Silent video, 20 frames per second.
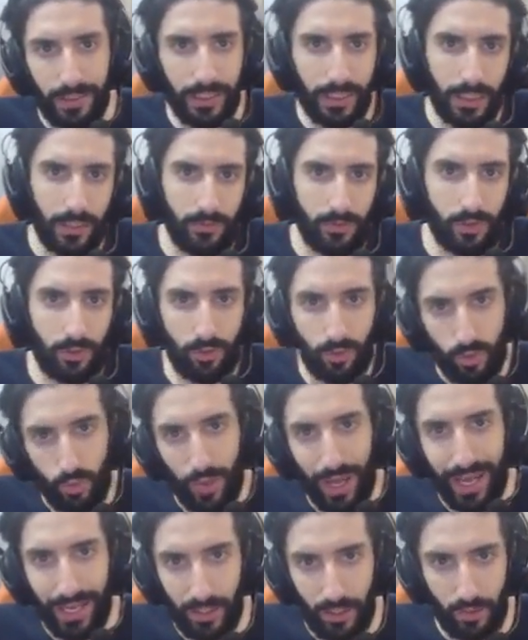it gives you two
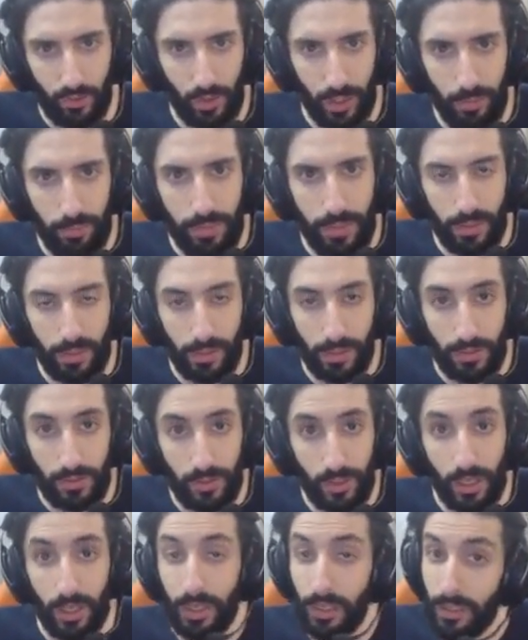extra
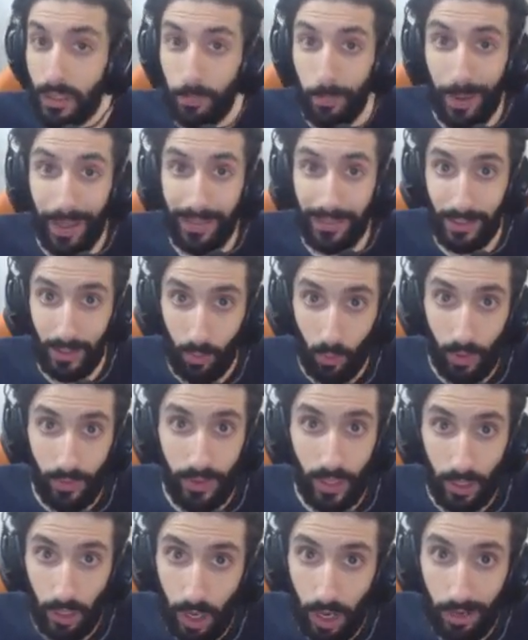abilities depending what
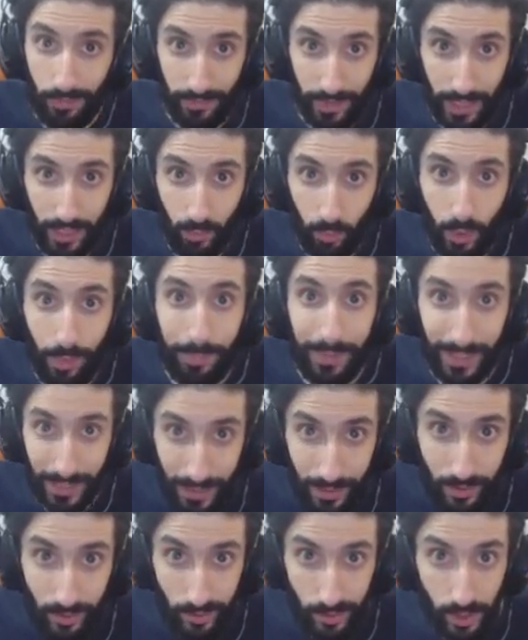that offhand weapon
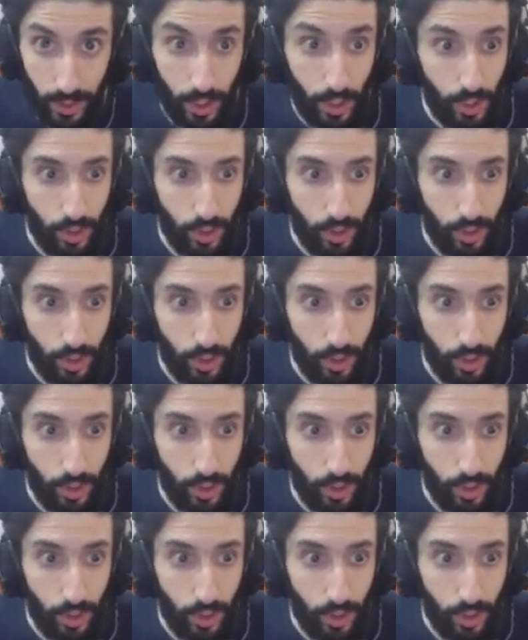is.